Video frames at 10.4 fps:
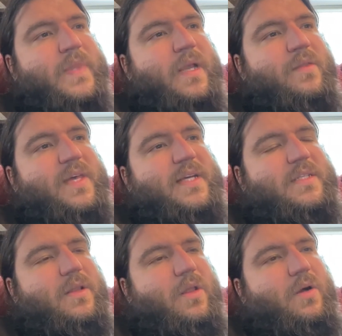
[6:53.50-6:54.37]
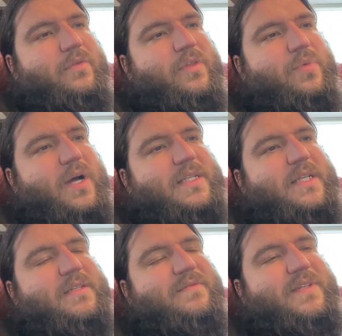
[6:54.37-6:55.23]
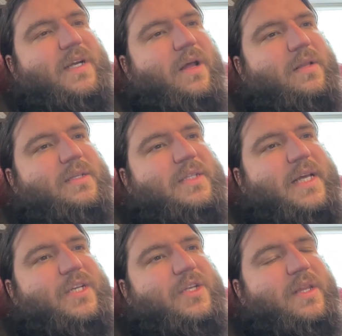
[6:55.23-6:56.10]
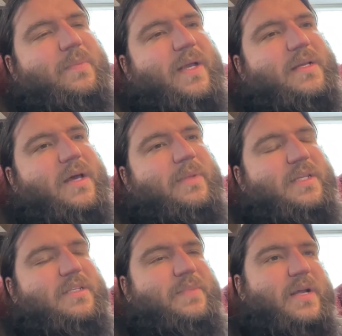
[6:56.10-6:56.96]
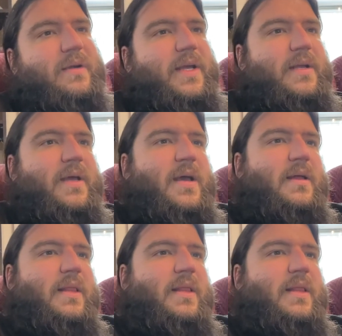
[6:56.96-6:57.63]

This, along with the process of decolonization that picked up in this period,